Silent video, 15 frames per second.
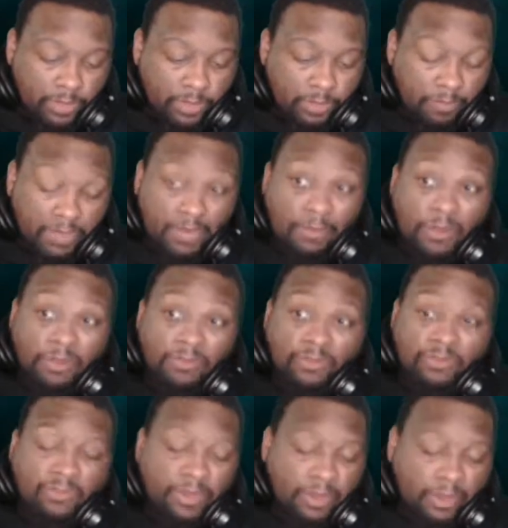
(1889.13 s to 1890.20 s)
but I'm also
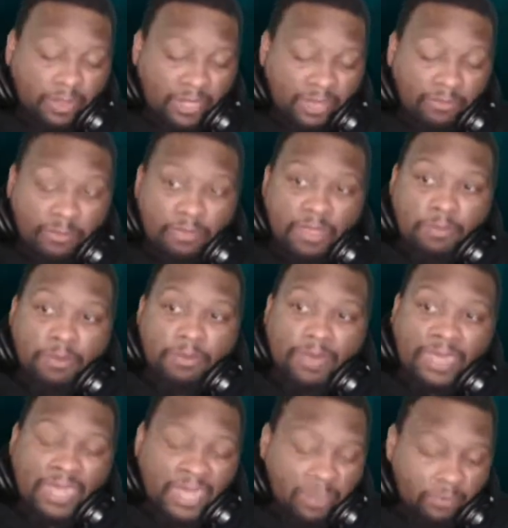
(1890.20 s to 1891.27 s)
scared of leaving people
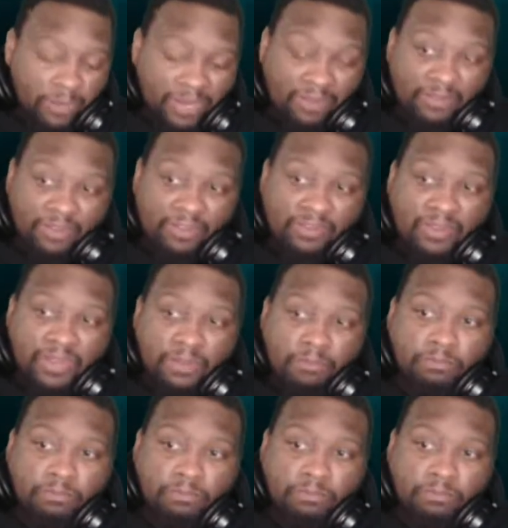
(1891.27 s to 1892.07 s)
behind when I succeed.